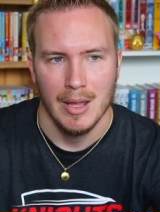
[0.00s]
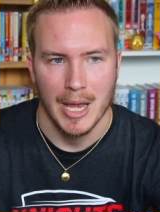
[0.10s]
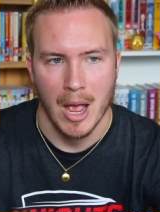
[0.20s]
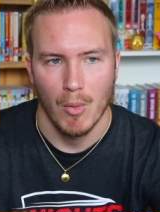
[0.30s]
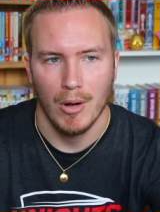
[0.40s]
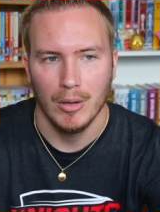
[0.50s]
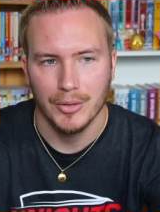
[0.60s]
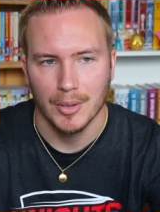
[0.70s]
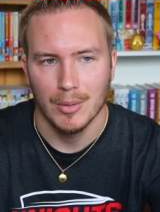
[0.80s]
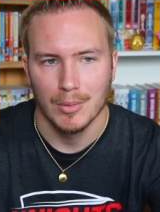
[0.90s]
now
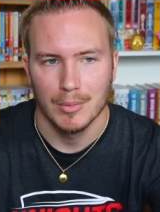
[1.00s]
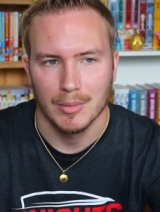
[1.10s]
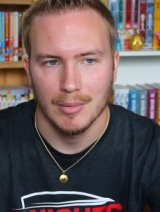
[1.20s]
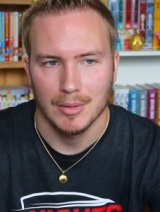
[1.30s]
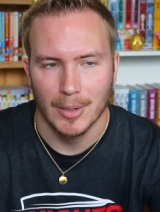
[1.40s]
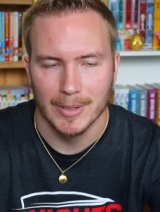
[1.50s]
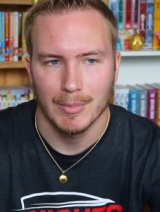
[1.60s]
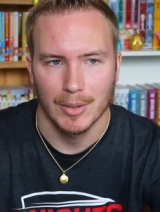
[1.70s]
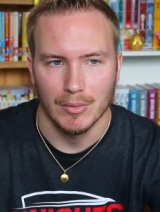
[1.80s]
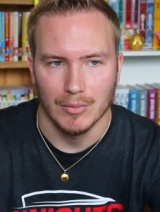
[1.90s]
also talking
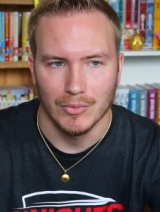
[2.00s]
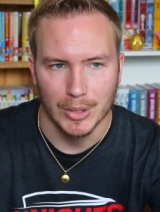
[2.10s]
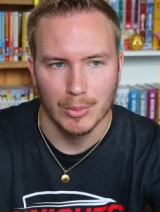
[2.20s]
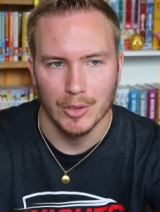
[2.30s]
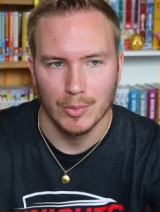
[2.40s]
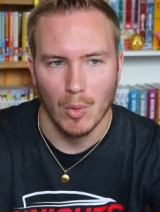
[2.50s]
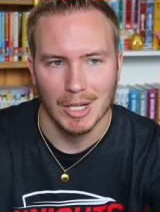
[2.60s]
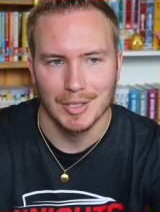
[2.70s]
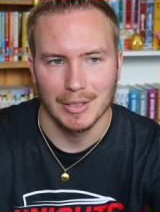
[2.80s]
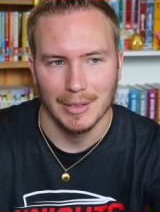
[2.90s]
about viewers
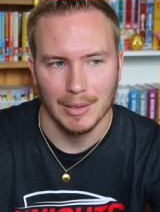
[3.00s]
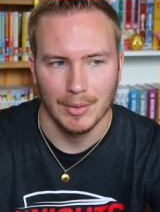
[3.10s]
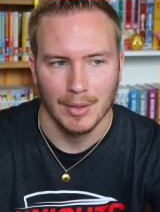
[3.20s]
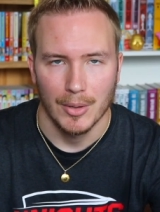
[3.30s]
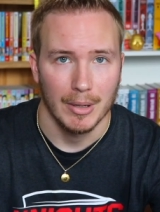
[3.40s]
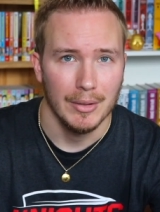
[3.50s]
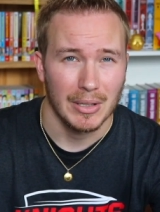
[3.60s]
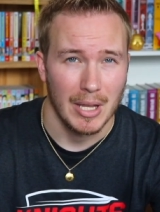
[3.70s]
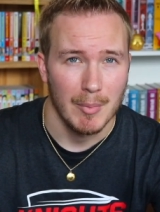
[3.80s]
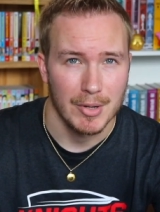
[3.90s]
watching these, there is
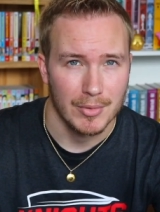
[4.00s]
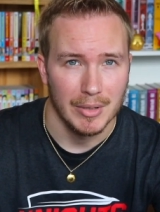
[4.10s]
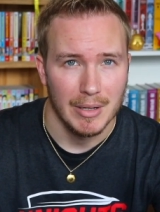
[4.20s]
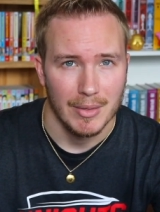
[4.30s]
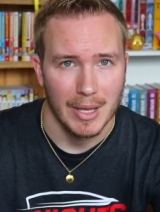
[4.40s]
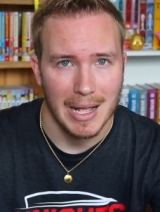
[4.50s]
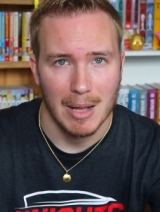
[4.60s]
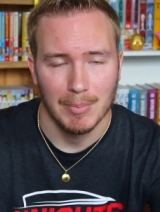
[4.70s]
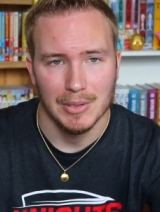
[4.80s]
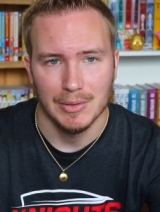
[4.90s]
a chemistry that
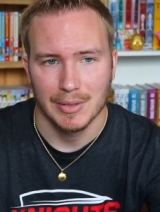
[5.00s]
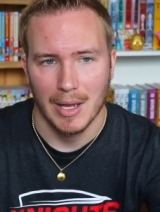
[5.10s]
happens.